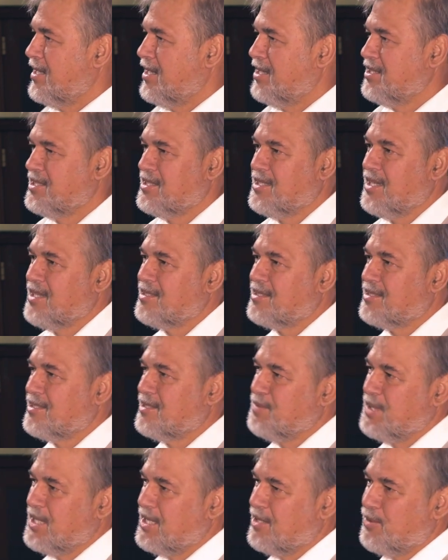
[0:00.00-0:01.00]
And she said
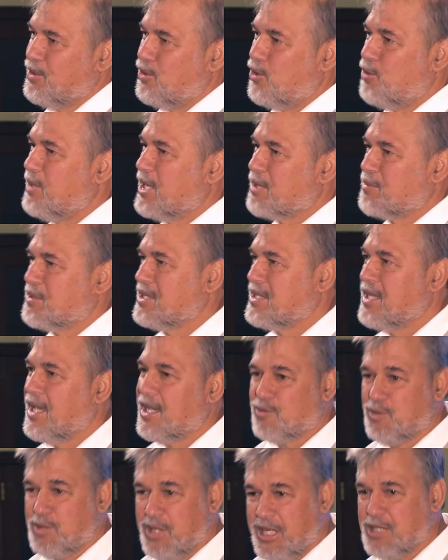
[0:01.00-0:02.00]
to me, we all make
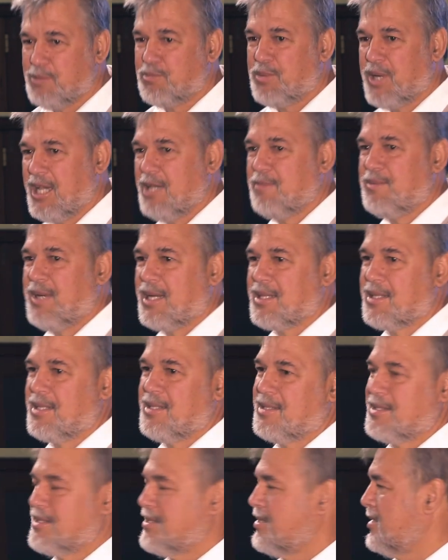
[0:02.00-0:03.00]
mistakes. We need to pray about
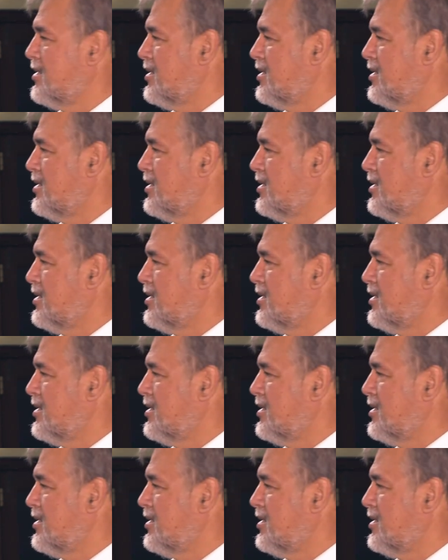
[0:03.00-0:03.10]
this.